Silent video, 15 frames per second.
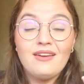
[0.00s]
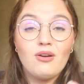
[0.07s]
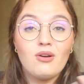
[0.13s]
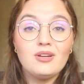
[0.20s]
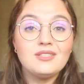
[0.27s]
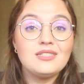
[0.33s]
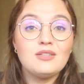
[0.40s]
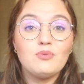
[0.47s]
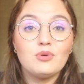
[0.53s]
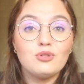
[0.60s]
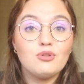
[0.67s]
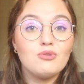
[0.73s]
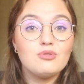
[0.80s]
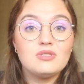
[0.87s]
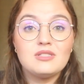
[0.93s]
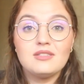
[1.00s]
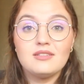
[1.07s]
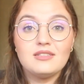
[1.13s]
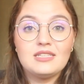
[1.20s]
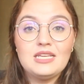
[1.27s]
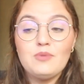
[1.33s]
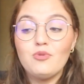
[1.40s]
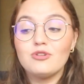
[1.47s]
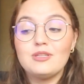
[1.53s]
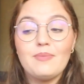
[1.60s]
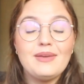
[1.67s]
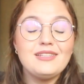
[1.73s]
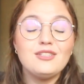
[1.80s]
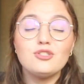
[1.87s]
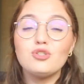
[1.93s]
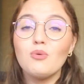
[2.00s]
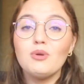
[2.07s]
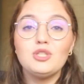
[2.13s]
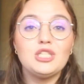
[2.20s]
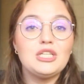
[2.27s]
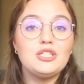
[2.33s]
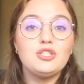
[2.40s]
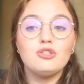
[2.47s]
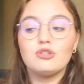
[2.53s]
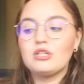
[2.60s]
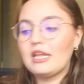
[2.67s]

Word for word: And honestly, one of those keyboards that makes it so much easier.